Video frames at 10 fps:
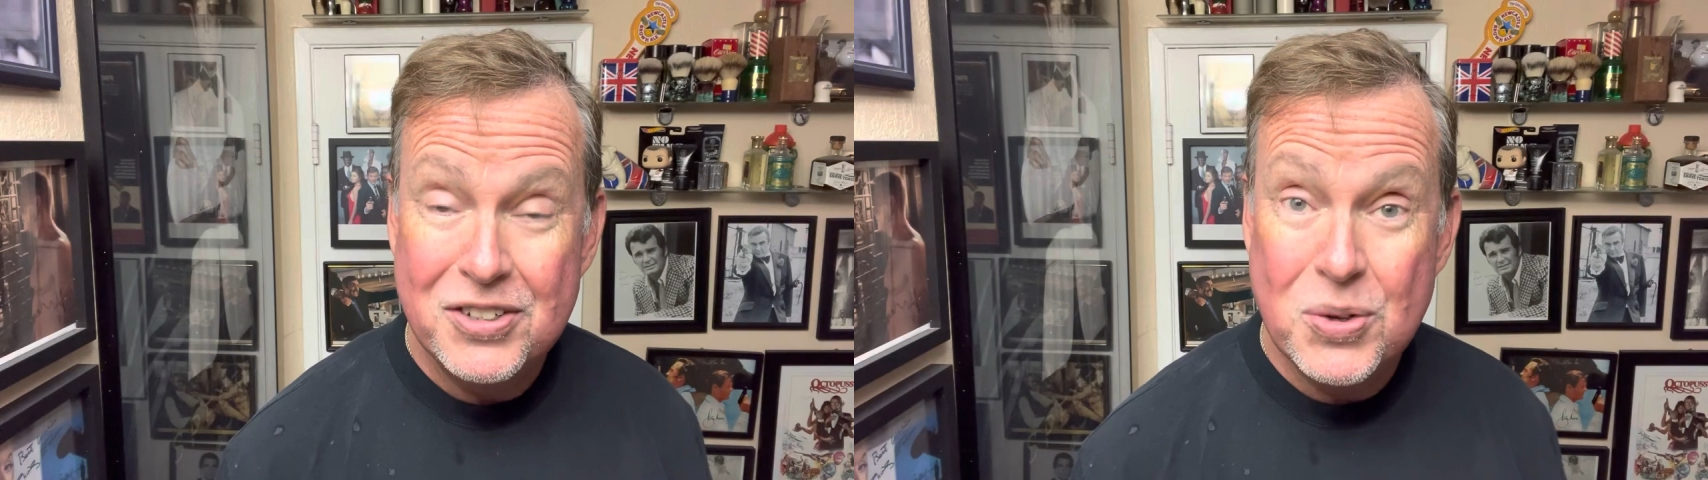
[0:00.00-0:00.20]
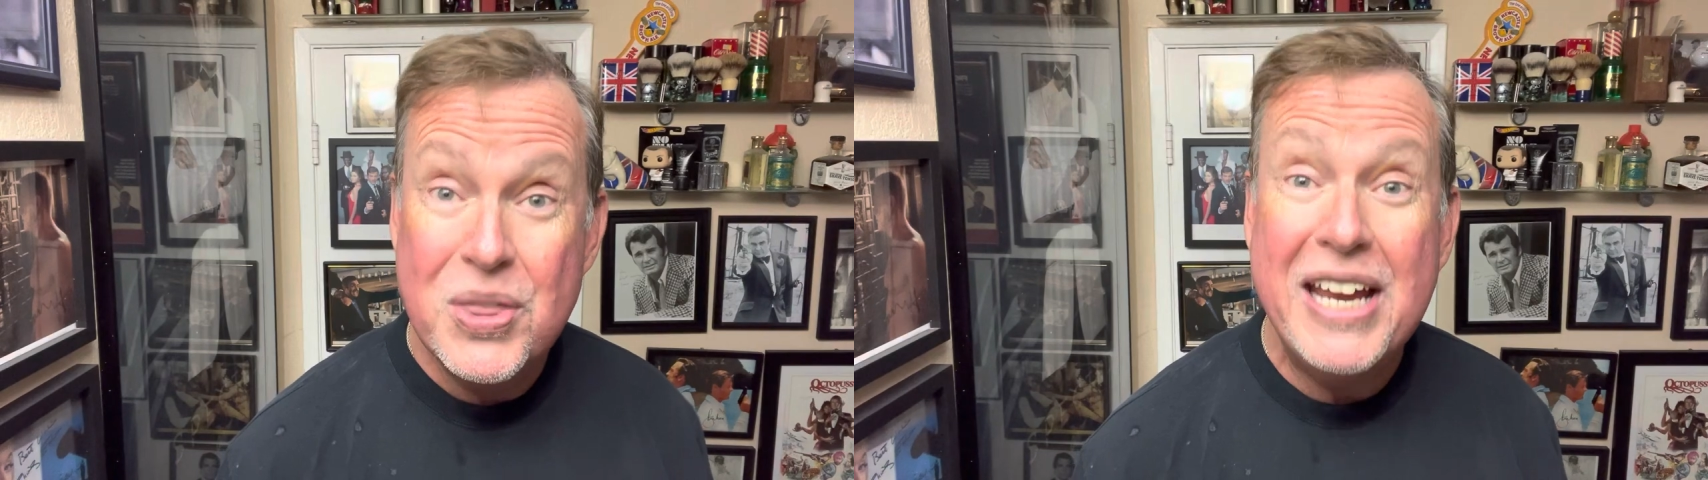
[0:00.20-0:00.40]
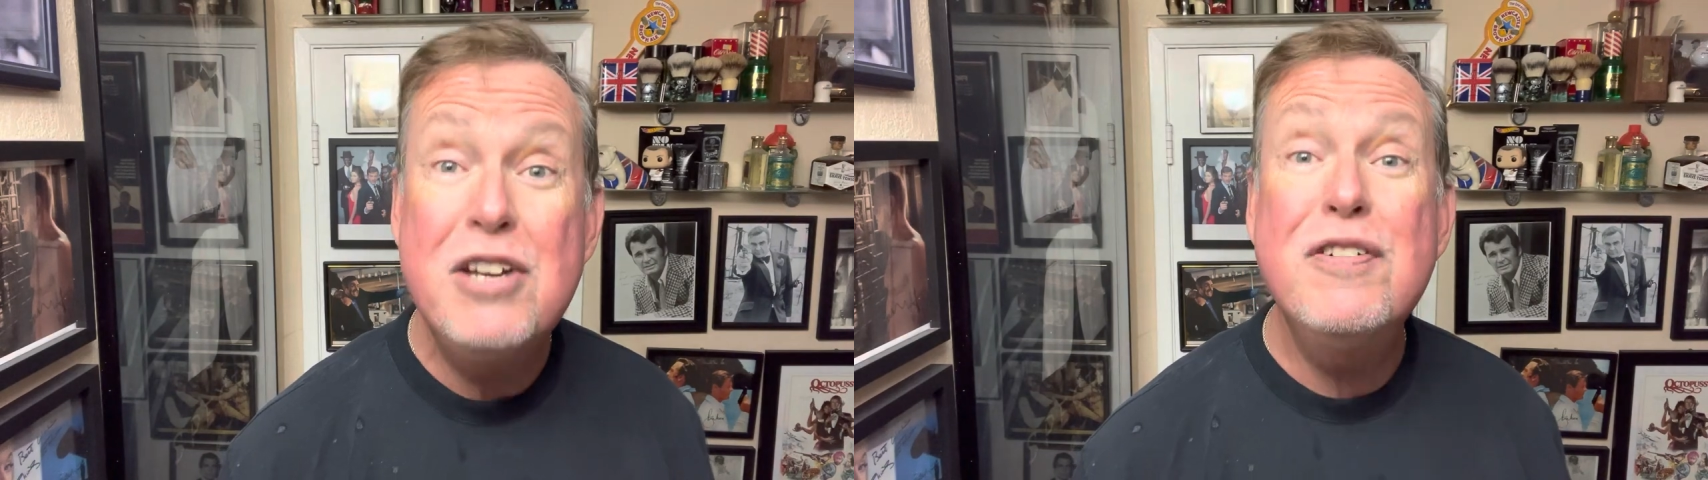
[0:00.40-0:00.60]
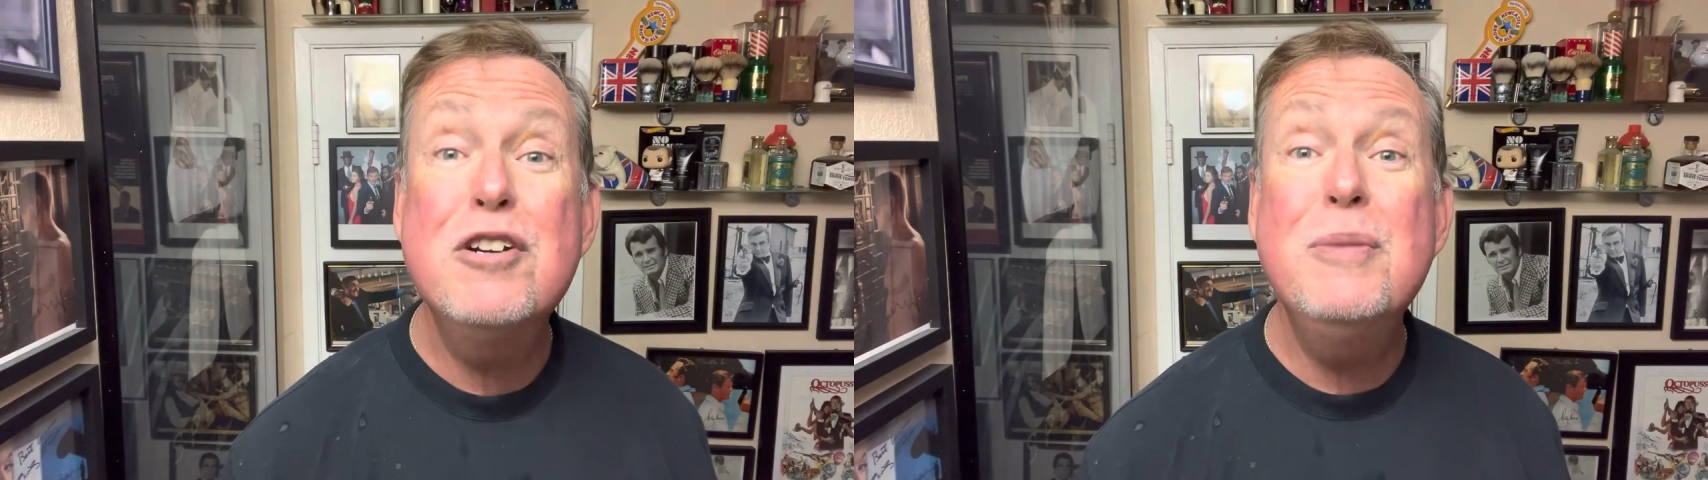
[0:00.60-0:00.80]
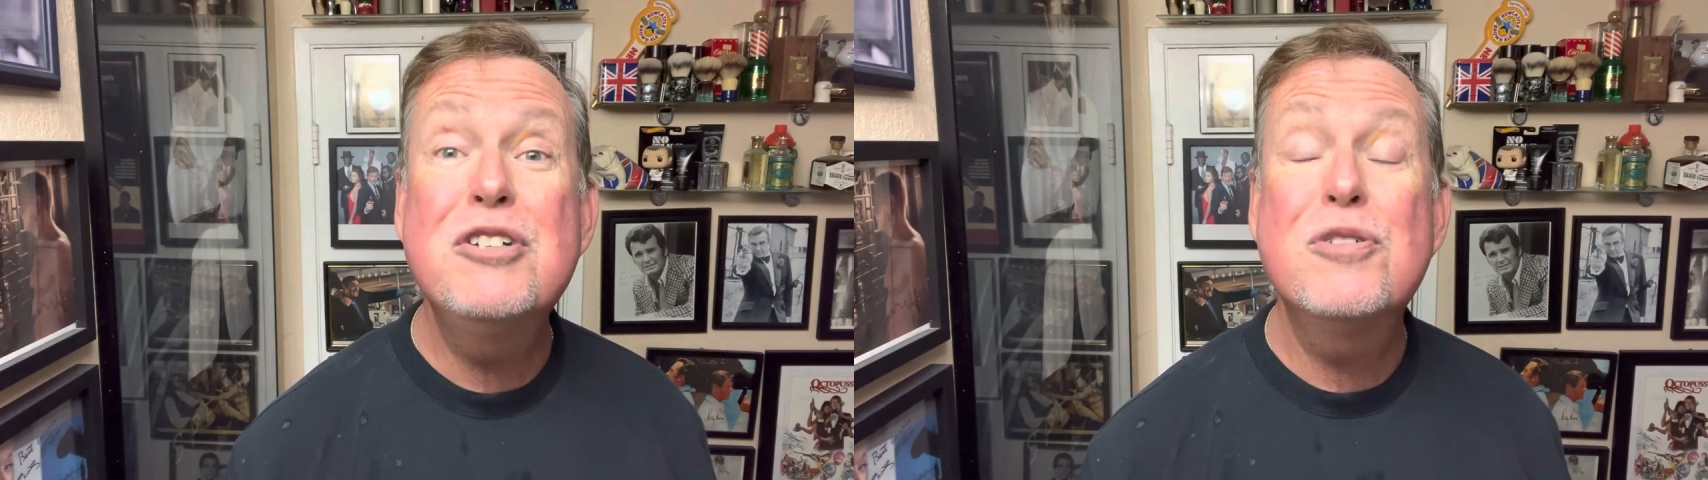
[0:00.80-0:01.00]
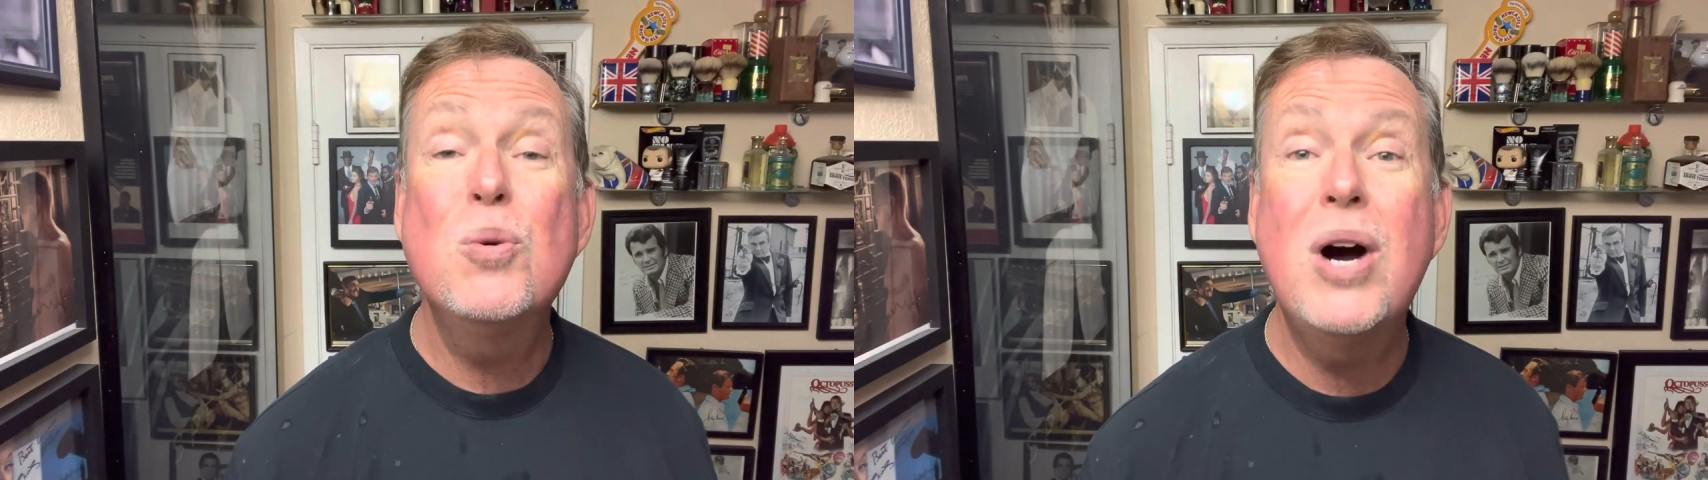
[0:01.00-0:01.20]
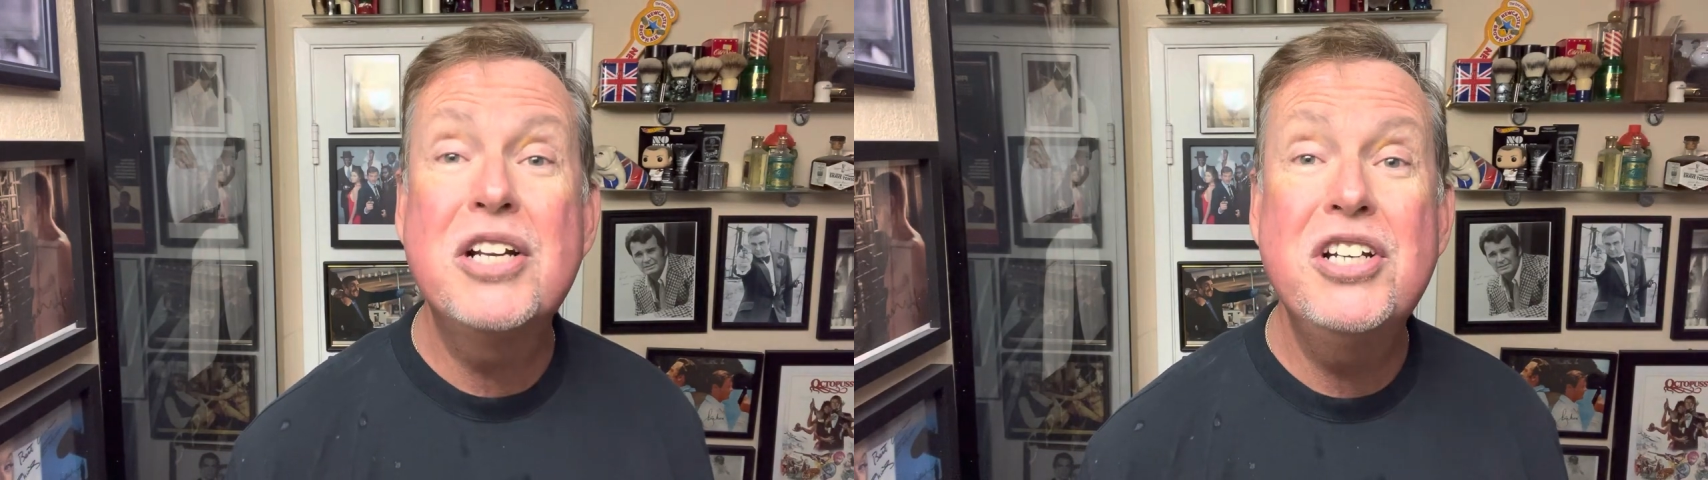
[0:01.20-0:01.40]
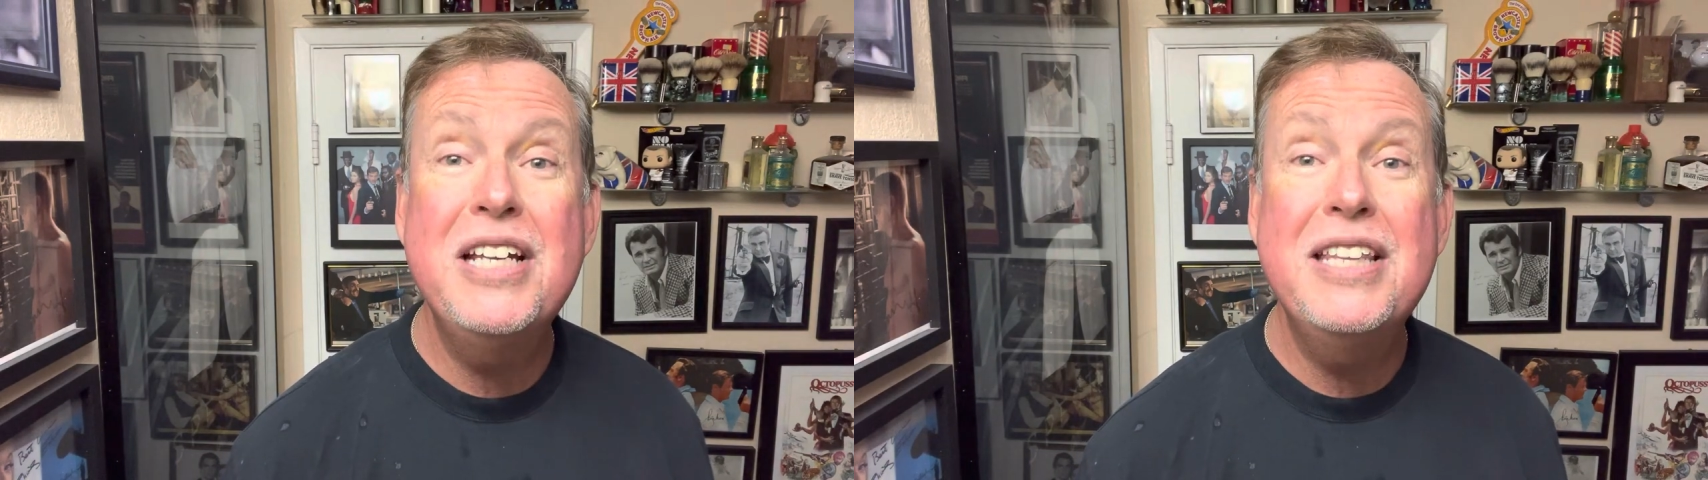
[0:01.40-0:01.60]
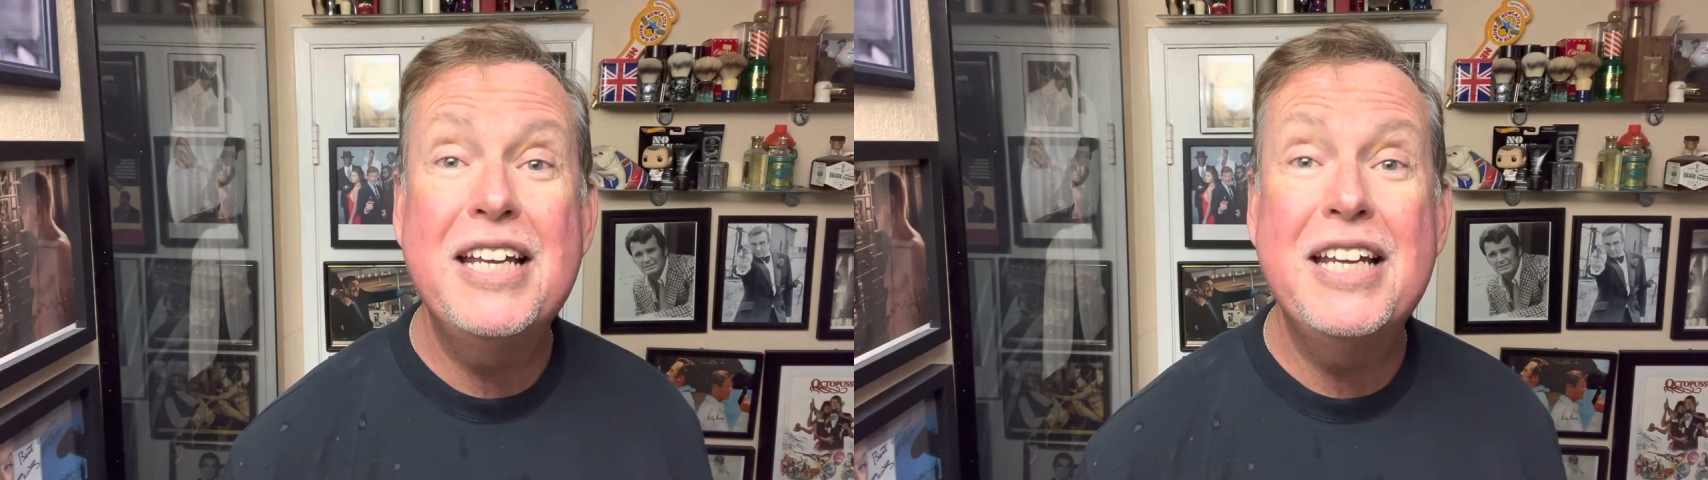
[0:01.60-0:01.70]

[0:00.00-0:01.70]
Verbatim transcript: So thank you very much for watching.